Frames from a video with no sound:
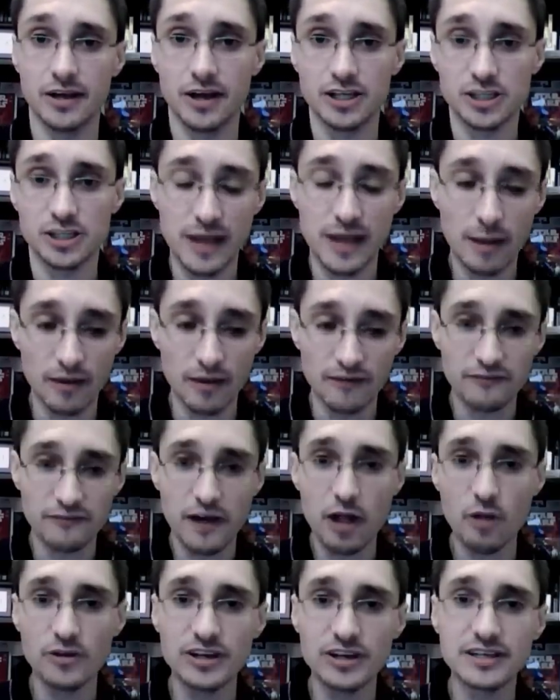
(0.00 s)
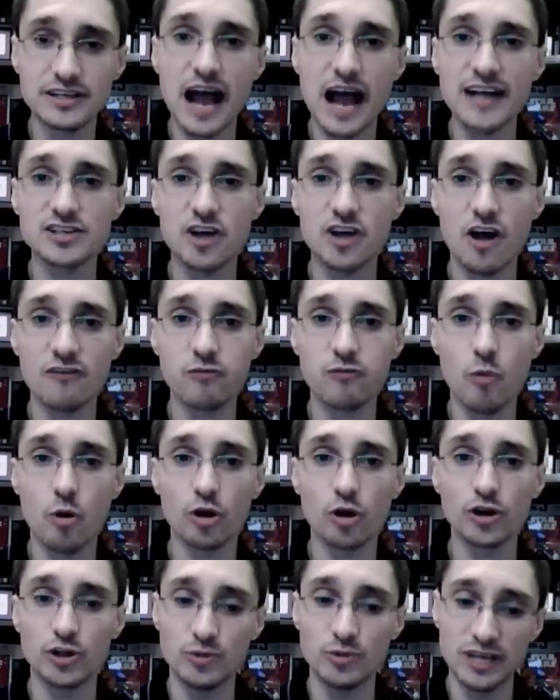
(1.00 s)
To be able to follow the Nagai-Toff
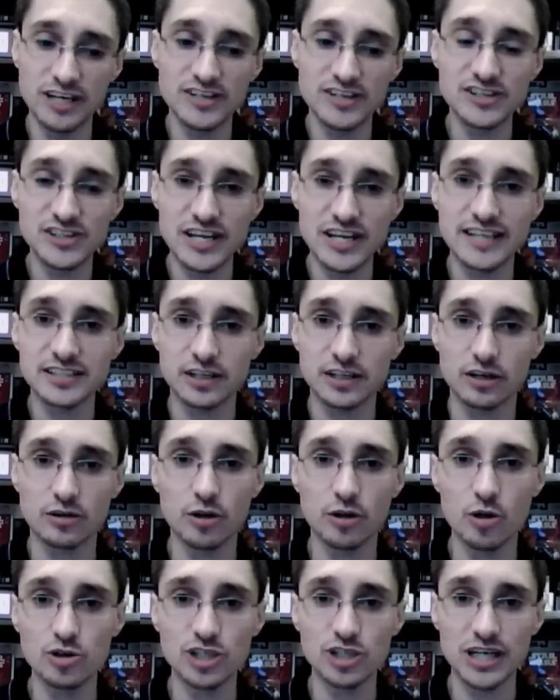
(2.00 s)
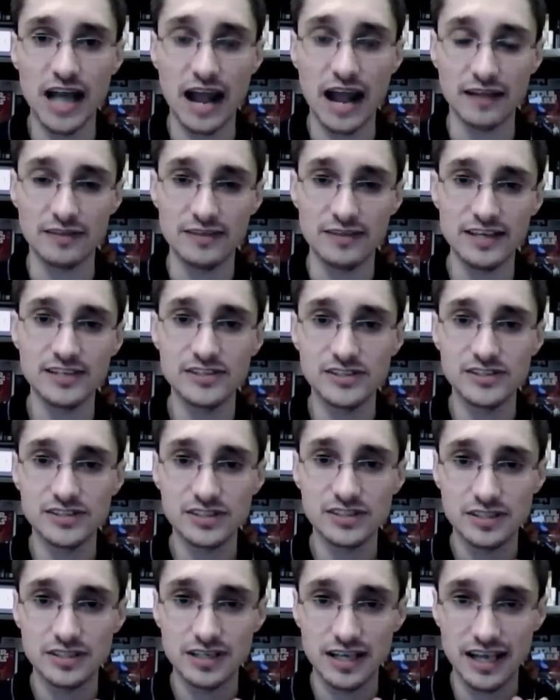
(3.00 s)
War, you need to see its conclusion, and
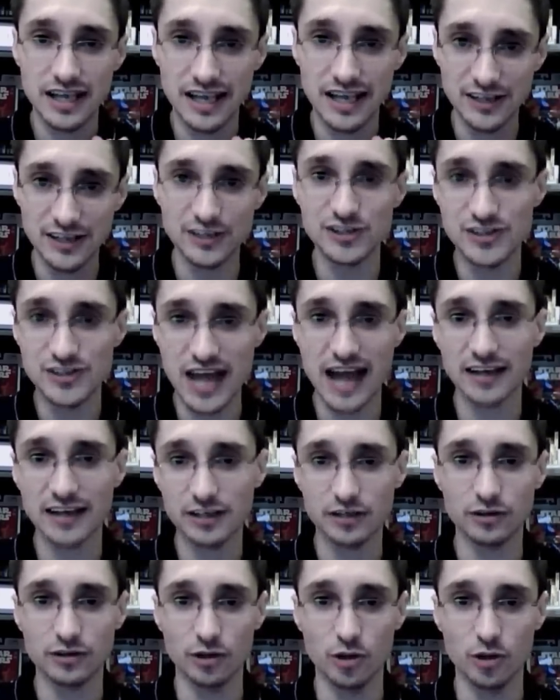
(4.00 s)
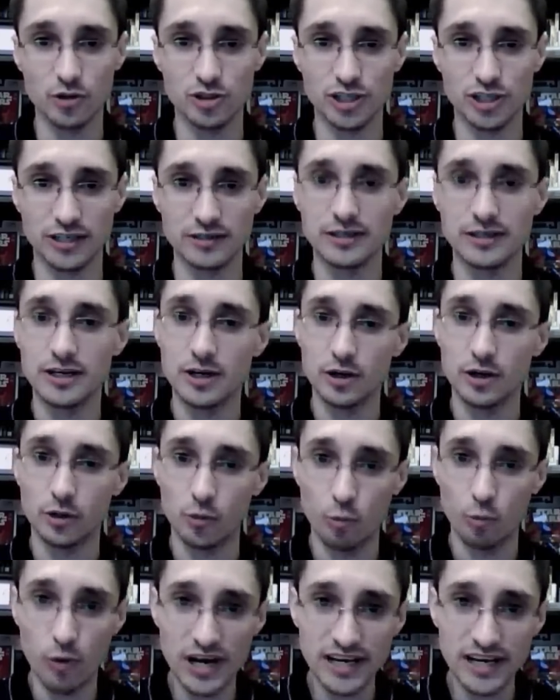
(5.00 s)
this is that conclusion.
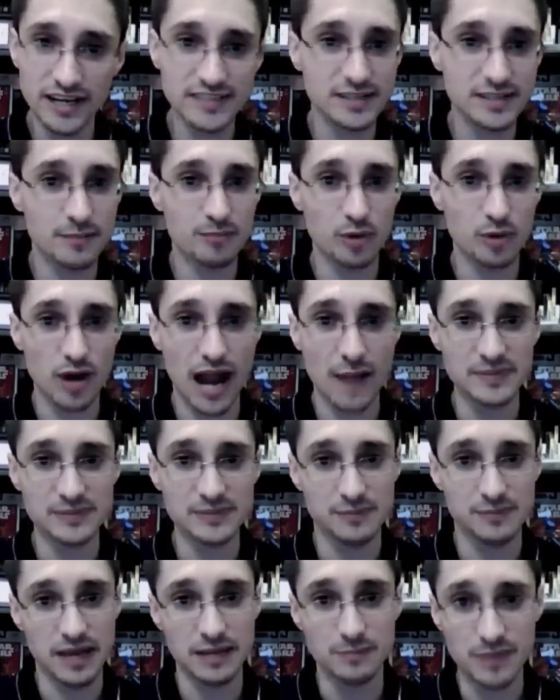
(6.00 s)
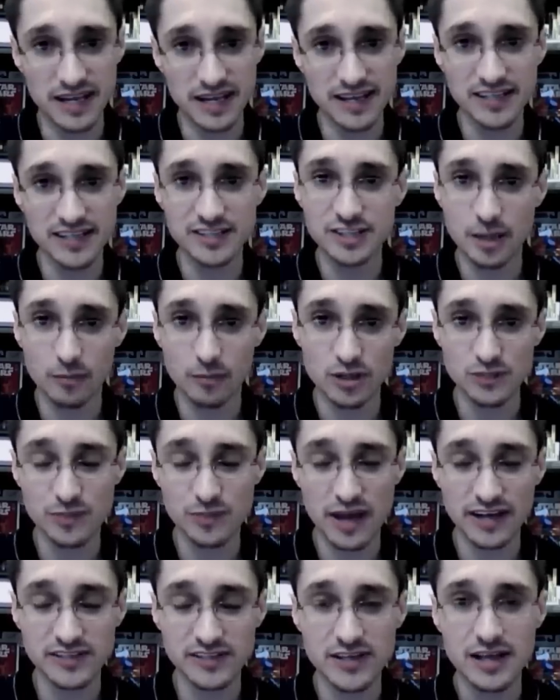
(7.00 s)
Weak as it perhaps may be in some
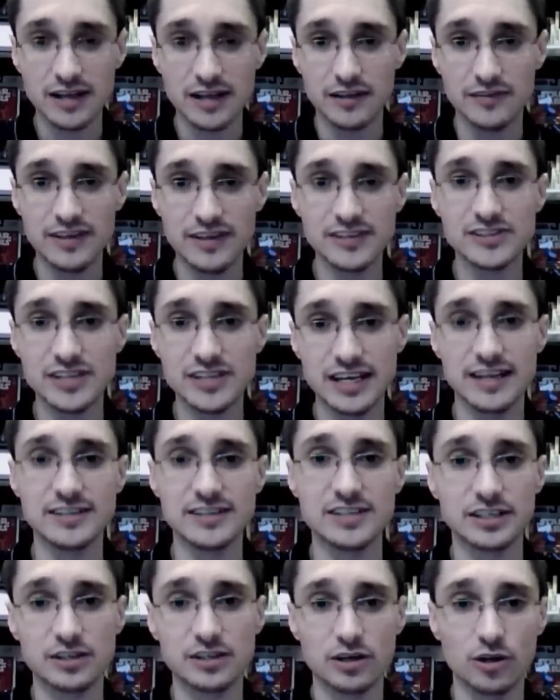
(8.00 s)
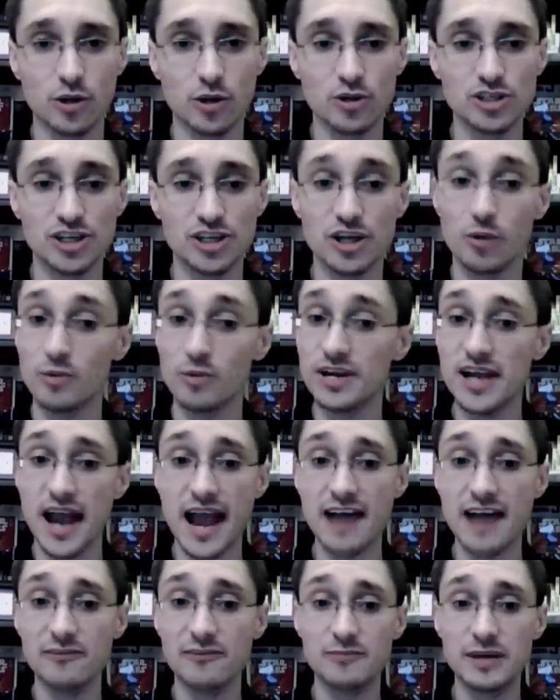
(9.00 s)
respects, this is the conclusion that we
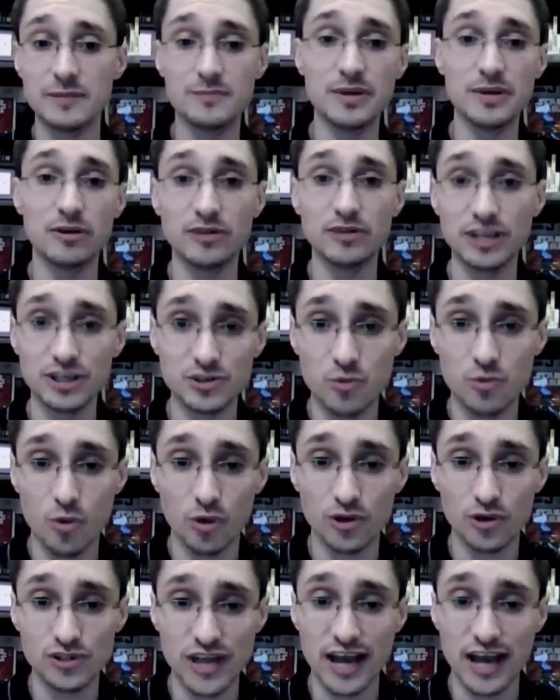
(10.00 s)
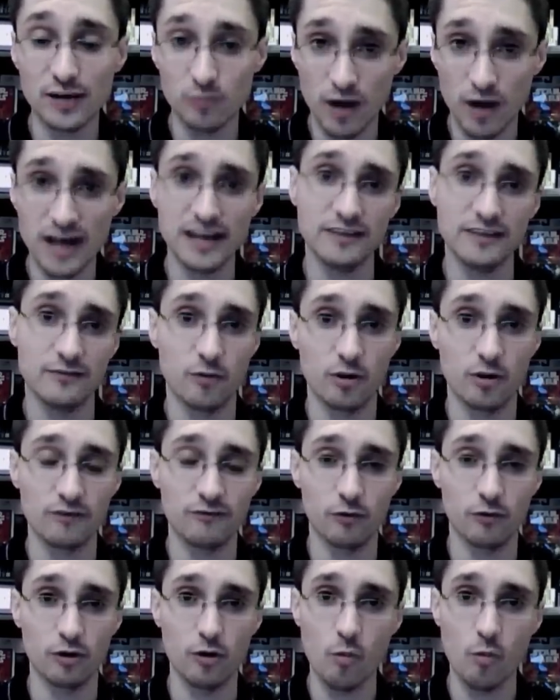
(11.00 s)
have been building towards and waiting for
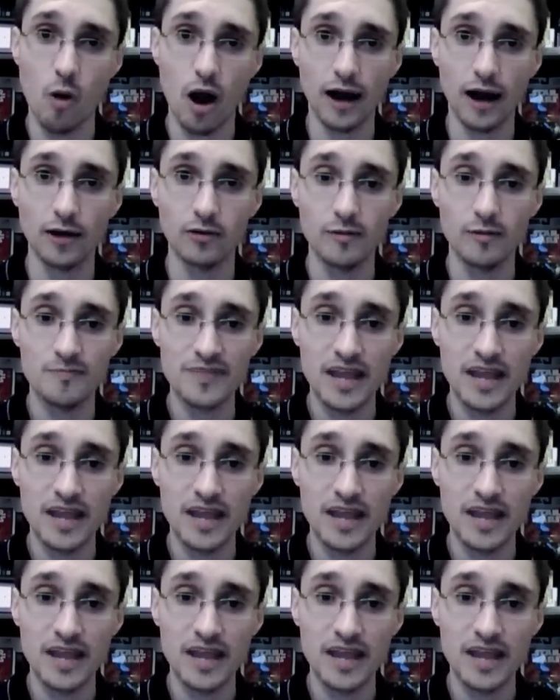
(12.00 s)
a while.